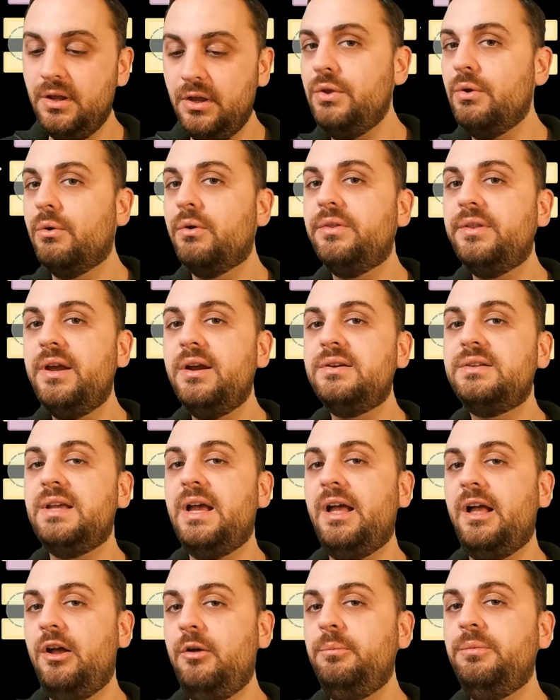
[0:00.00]
You're there to
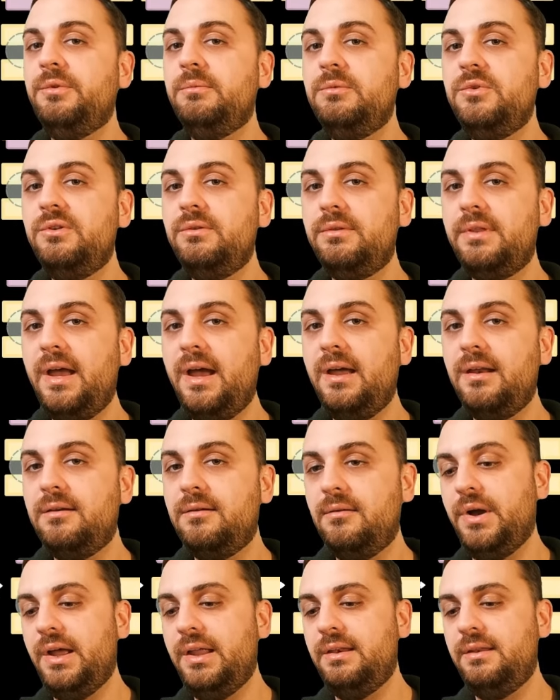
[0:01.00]
help them do that,
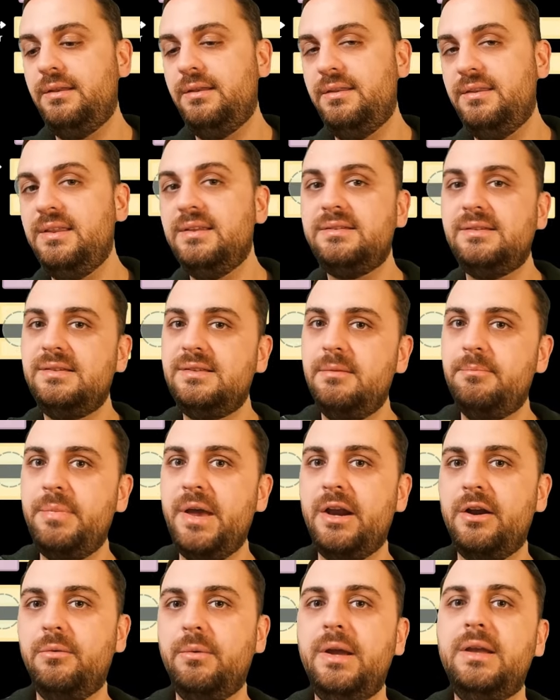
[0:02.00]
but this is the
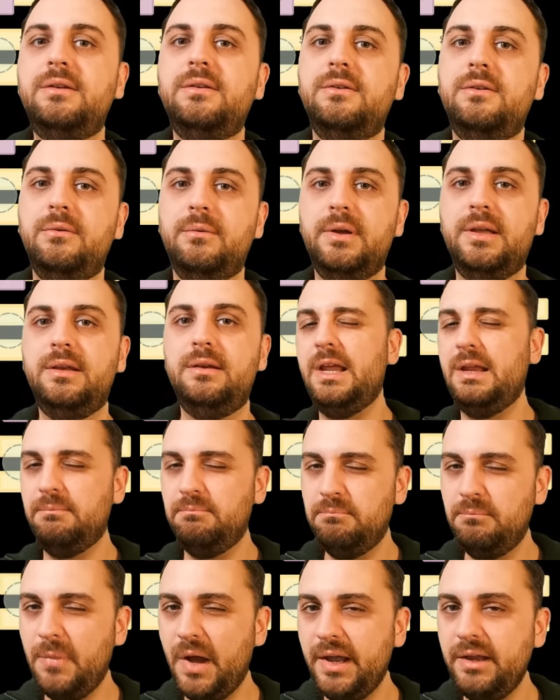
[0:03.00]
better way to do it. It
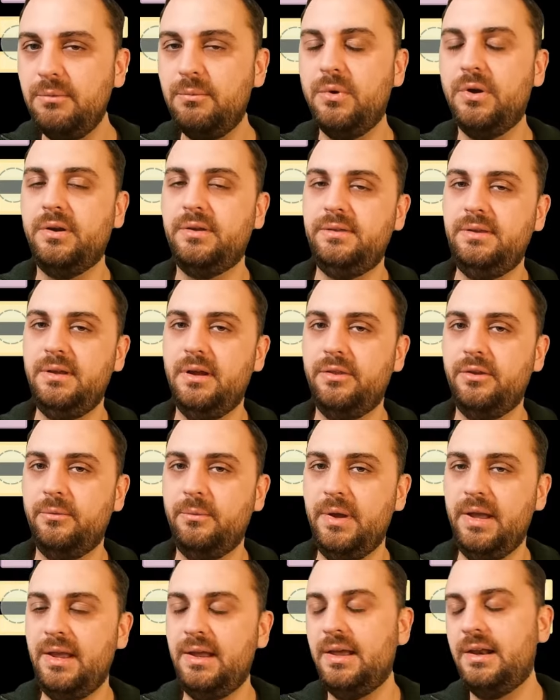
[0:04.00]
might work the other
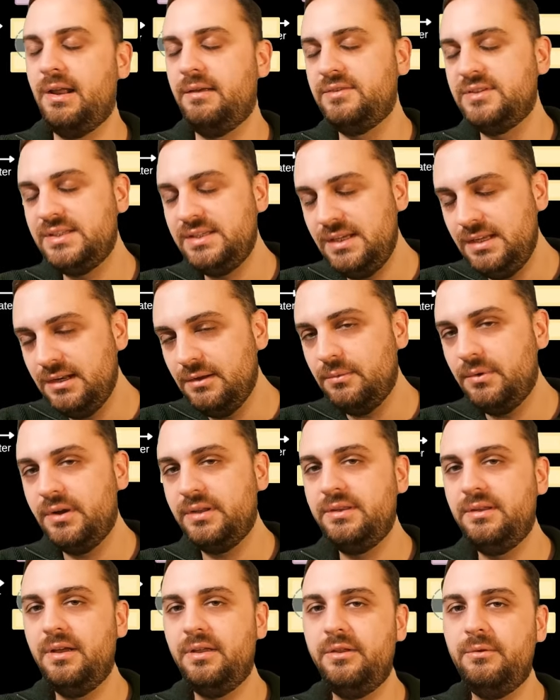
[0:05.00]
way, and I've seen it work
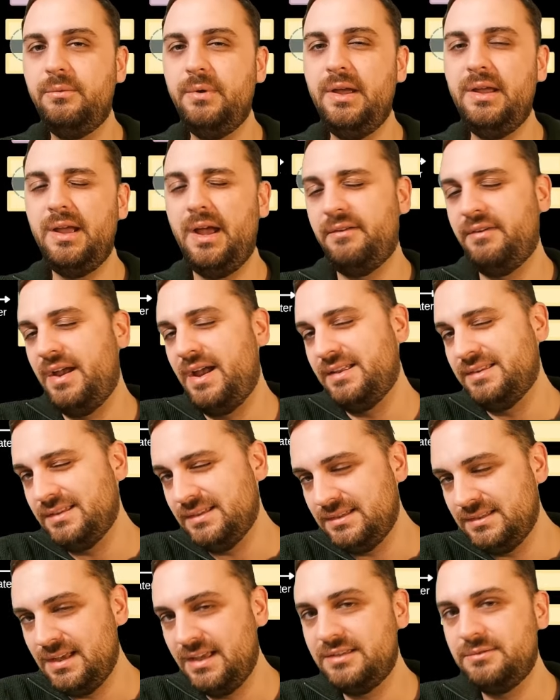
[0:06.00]
the other way. I've had
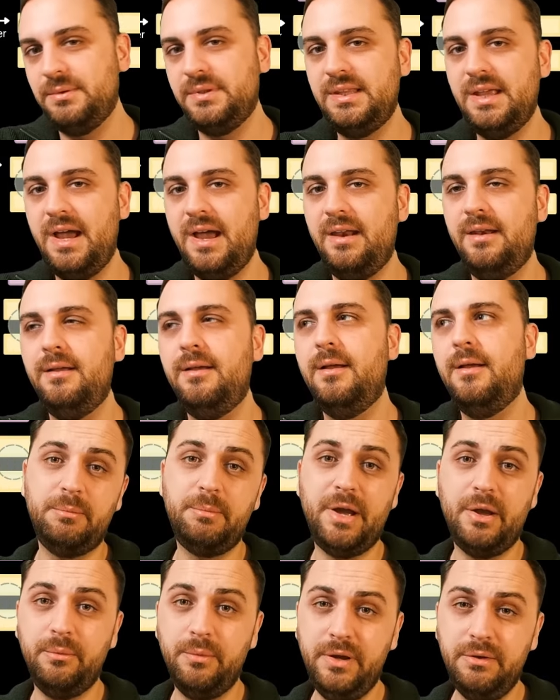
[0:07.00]
success with that, but
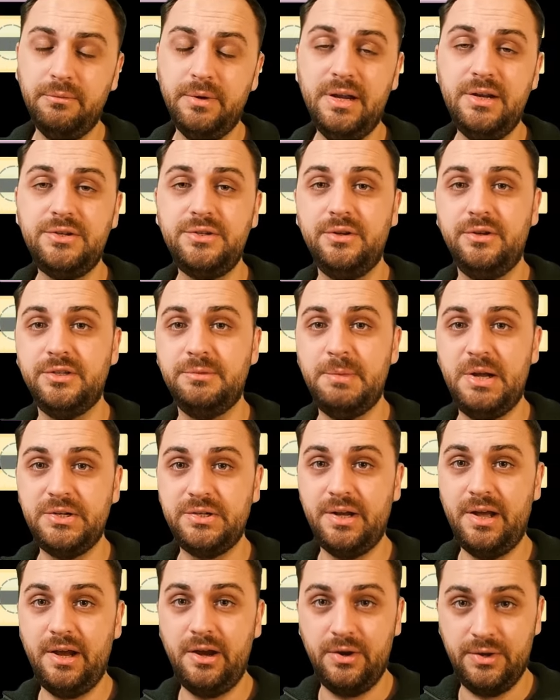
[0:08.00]
my win ratio is much
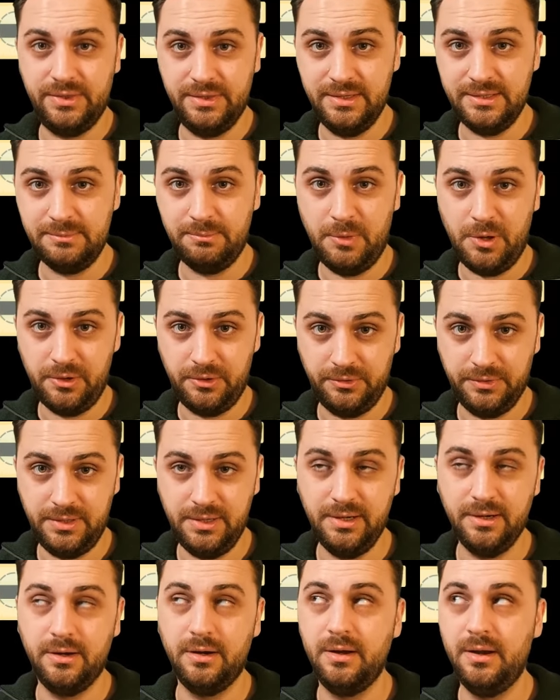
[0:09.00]
higher in this model
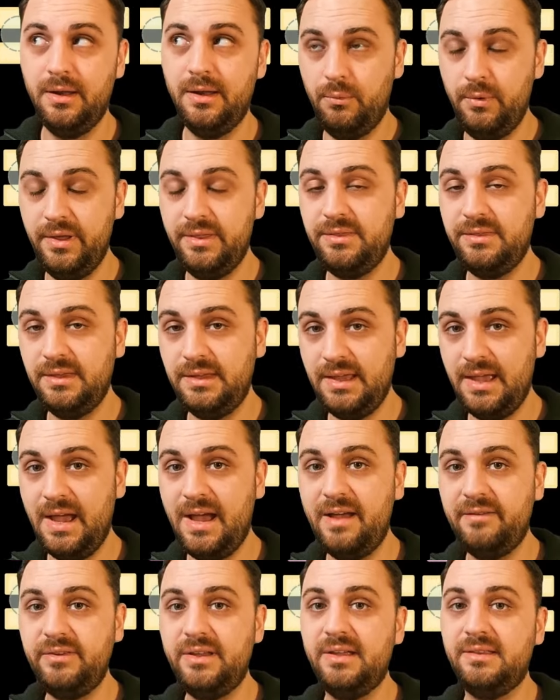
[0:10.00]
here, with the
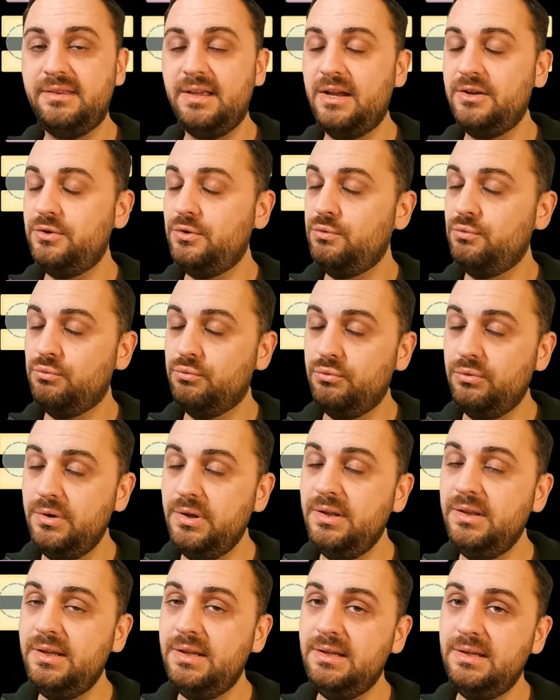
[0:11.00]
caveat that you
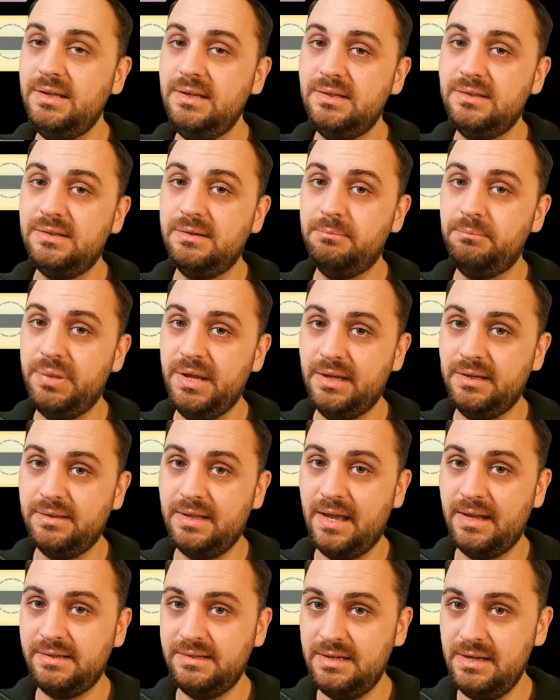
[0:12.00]
really need to pick
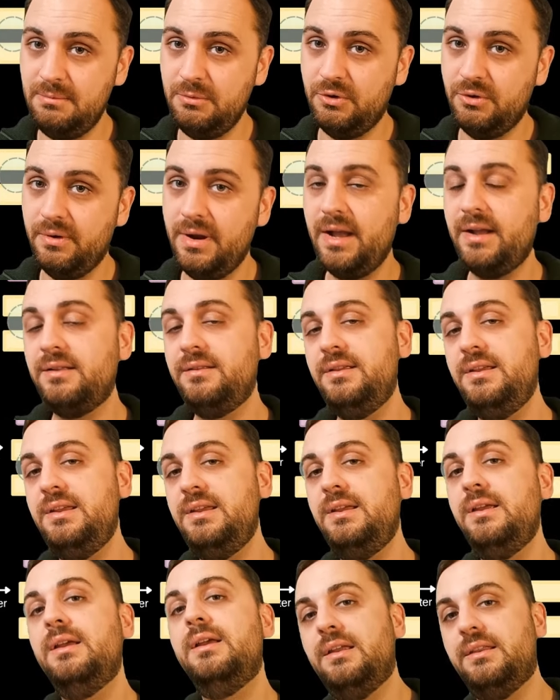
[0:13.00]
that team
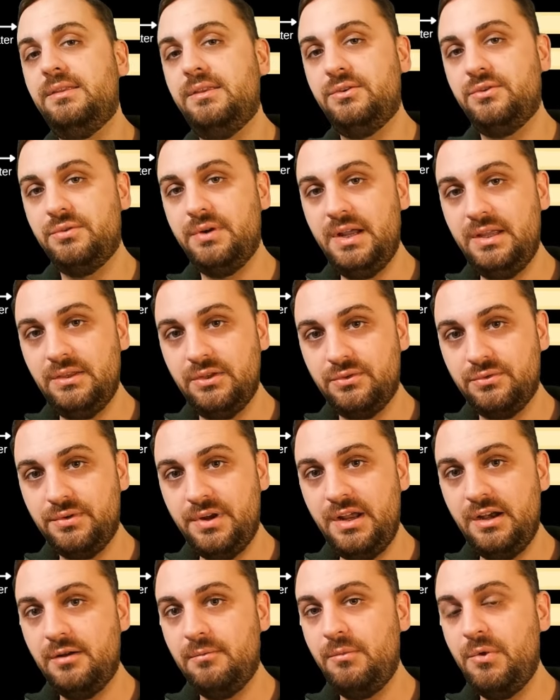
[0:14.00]
correctly, get the train the
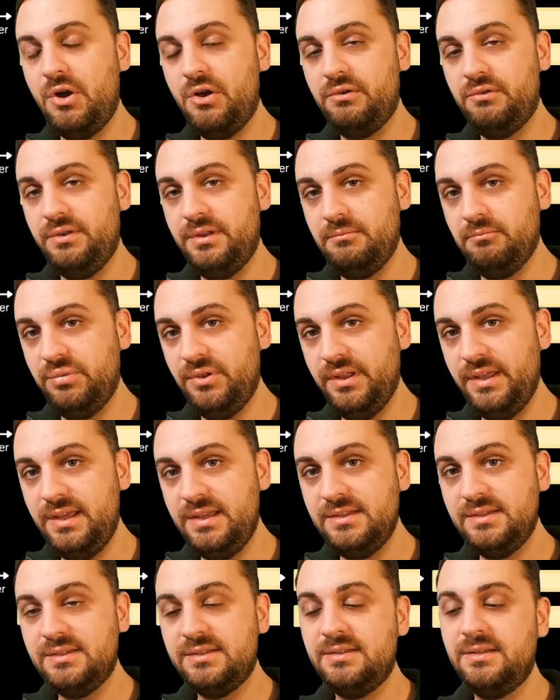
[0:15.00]
trainer model in
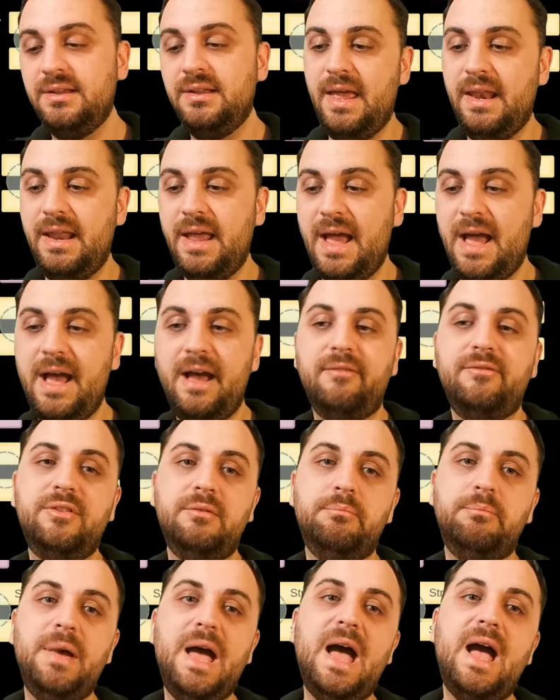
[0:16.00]
place, and have the
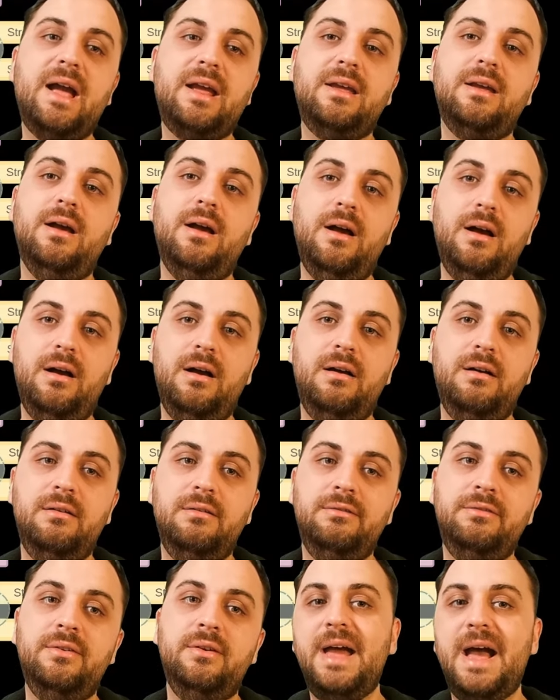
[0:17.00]
back
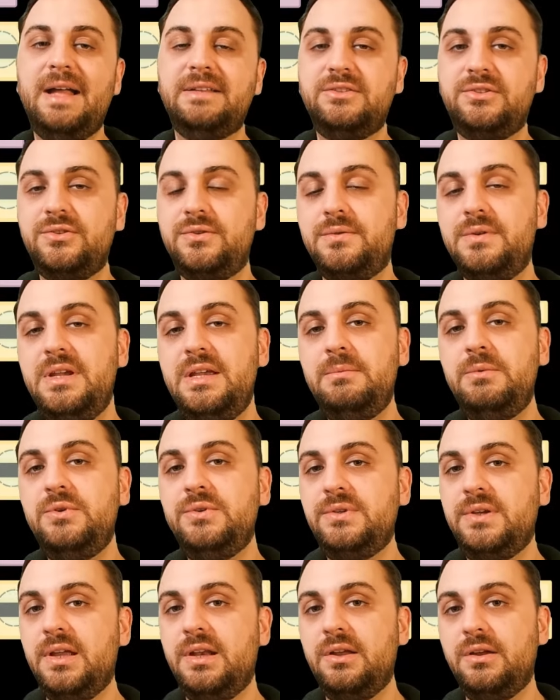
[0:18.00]
of that stream who's
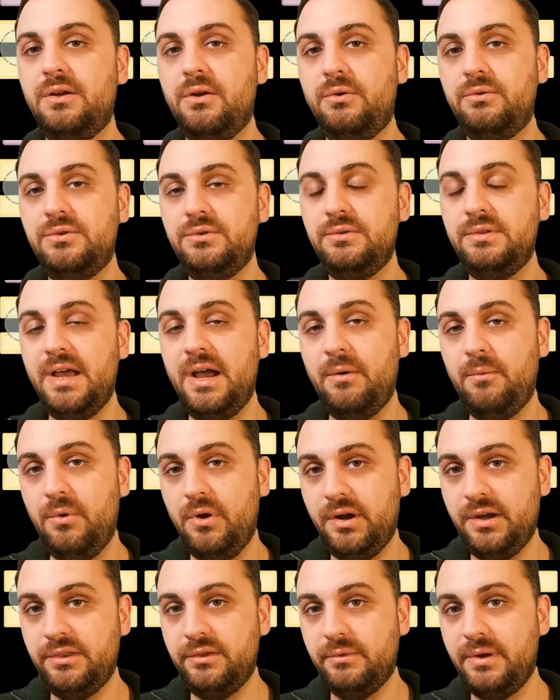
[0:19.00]
going to go do that
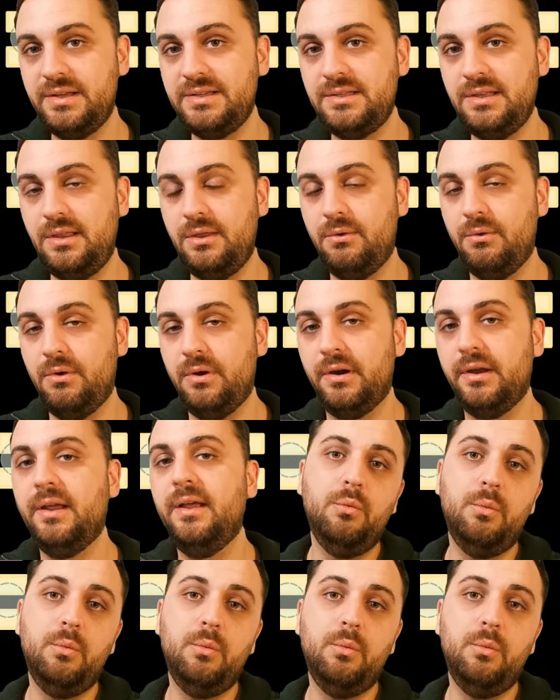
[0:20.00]
work in the rest of the org.